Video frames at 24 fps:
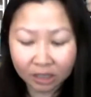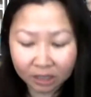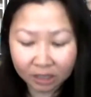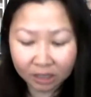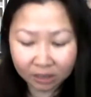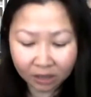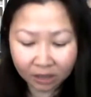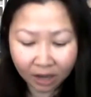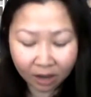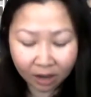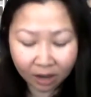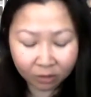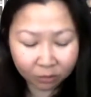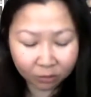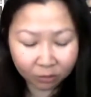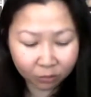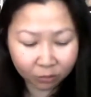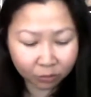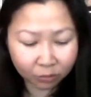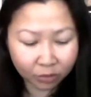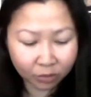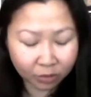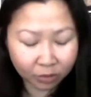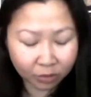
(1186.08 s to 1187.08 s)

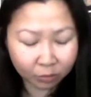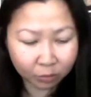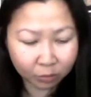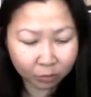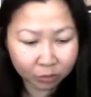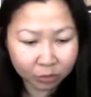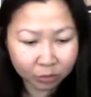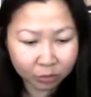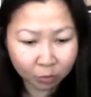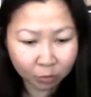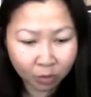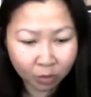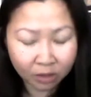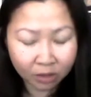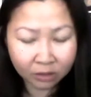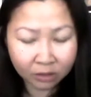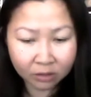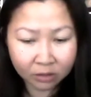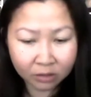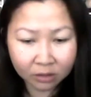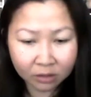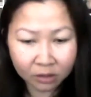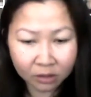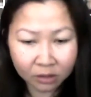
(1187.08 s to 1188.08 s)
how it was
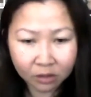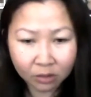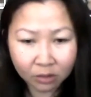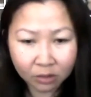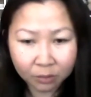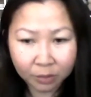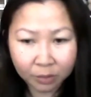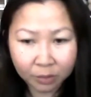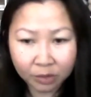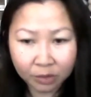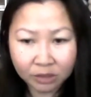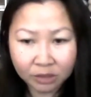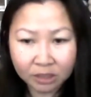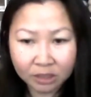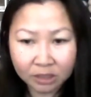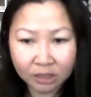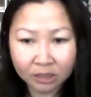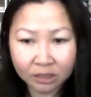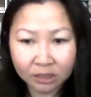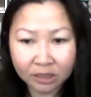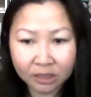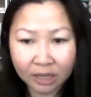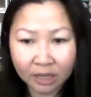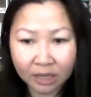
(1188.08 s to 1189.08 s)
one
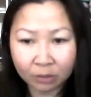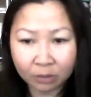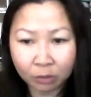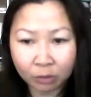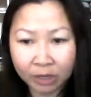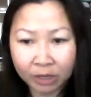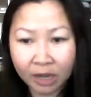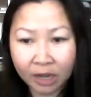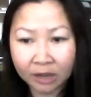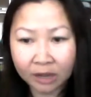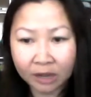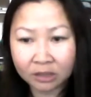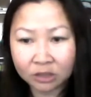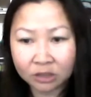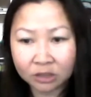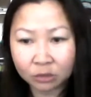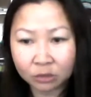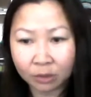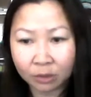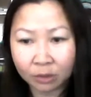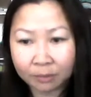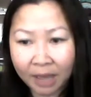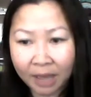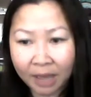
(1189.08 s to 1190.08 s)
person that went on
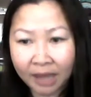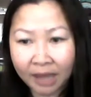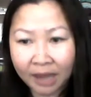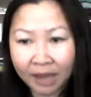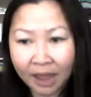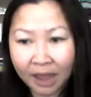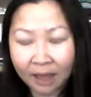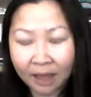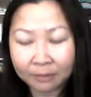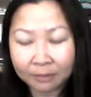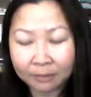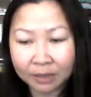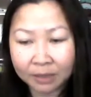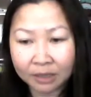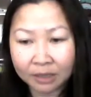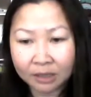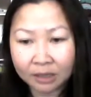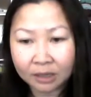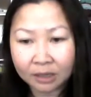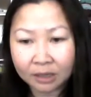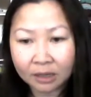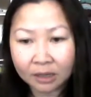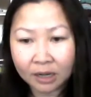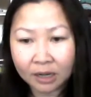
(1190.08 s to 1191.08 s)
to a bad habit,
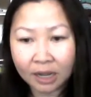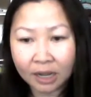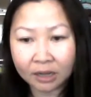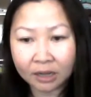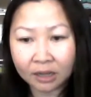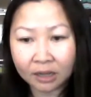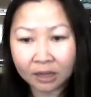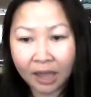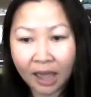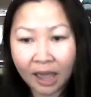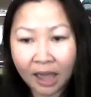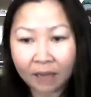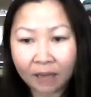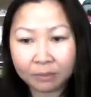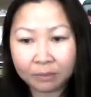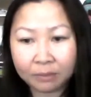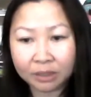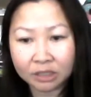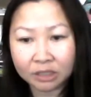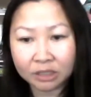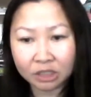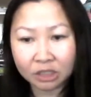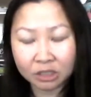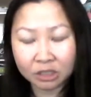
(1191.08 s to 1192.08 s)
and the
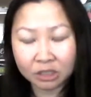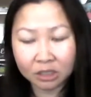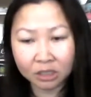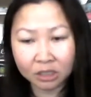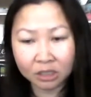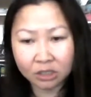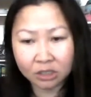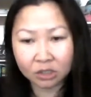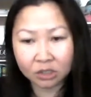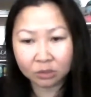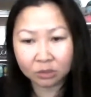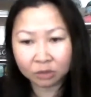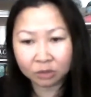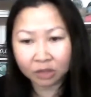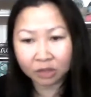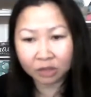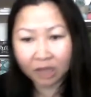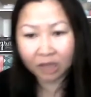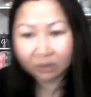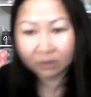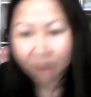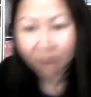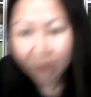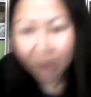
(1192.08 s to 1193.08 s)
habit just consumed her
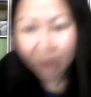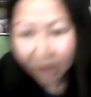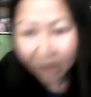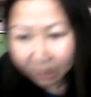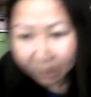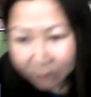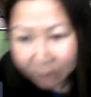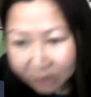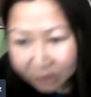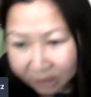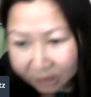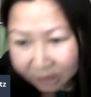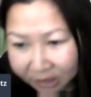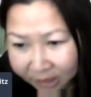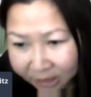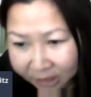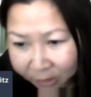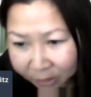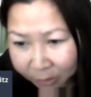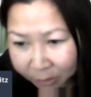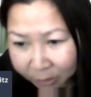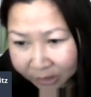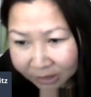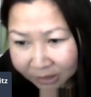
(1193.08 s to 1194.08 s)
life. I went to
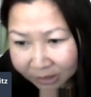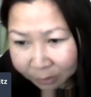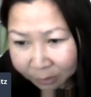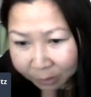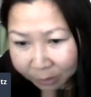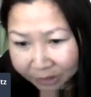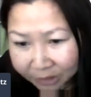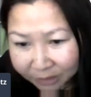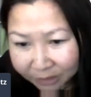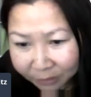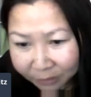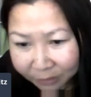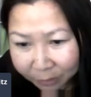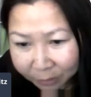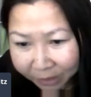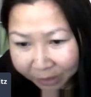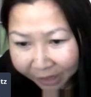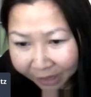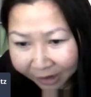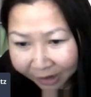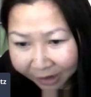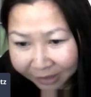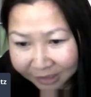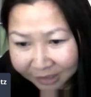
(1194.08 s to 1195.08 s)
casino once, and once every week
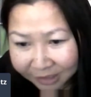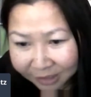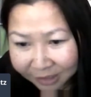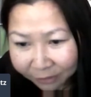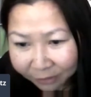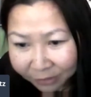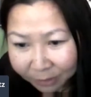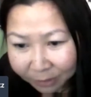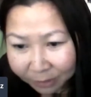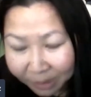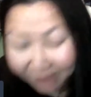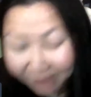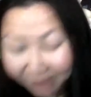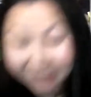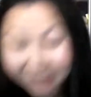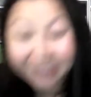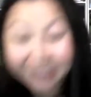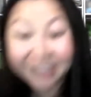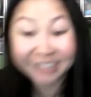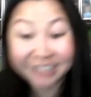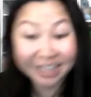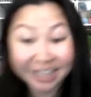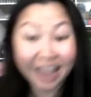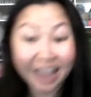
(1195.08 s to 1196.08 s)
I got stuff in the mail.
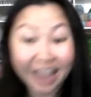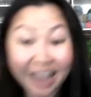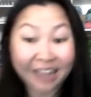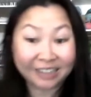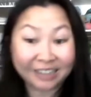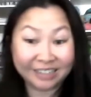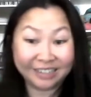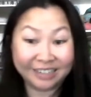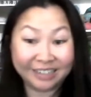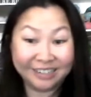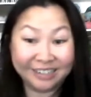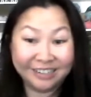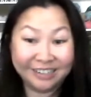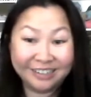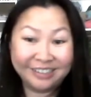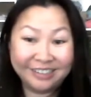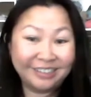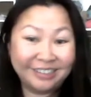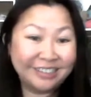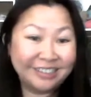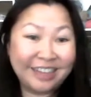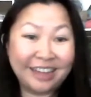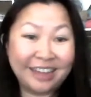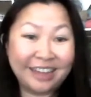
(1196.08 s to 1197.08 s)
Exactly,
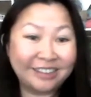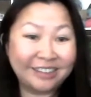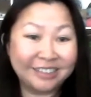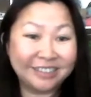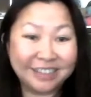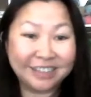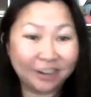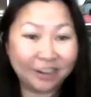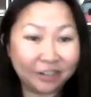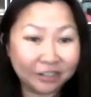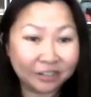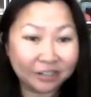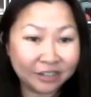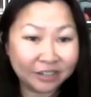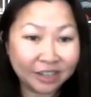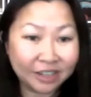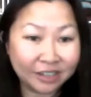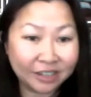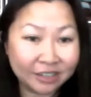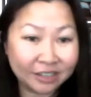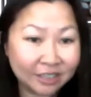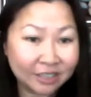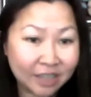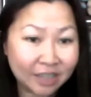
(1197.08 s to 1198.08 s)
exactly, Sarah.
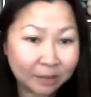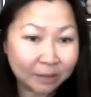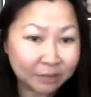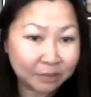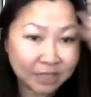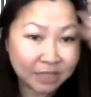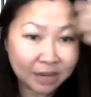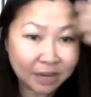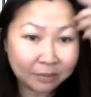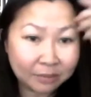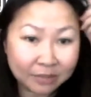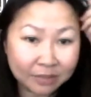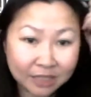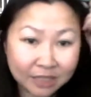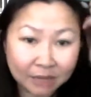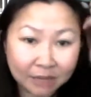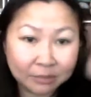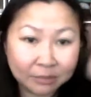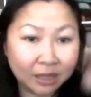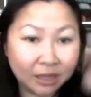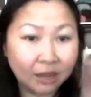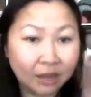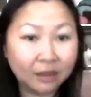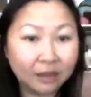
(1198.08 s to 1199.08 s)
The same
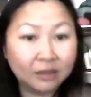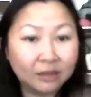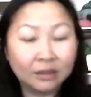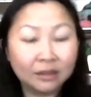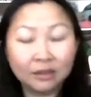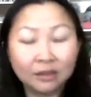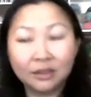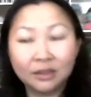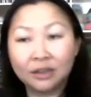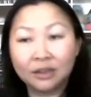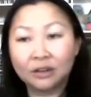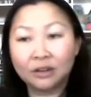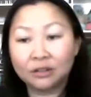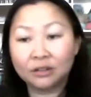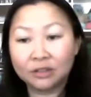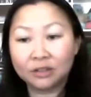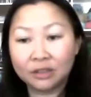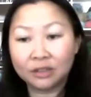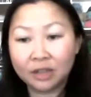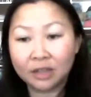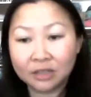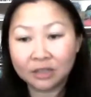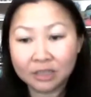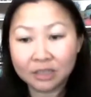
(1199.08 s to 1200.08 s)
thing.
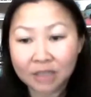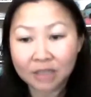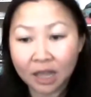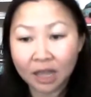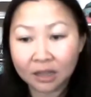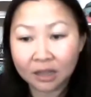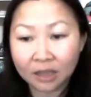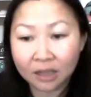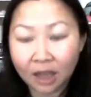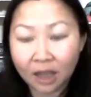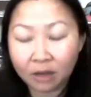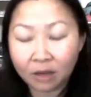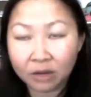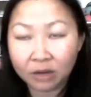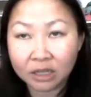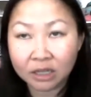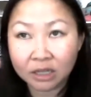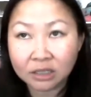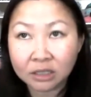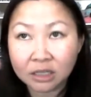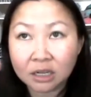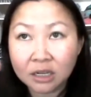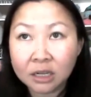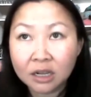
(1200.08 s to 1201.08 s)
That's exactly how
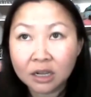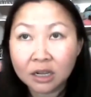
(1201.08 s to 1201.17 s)
it is.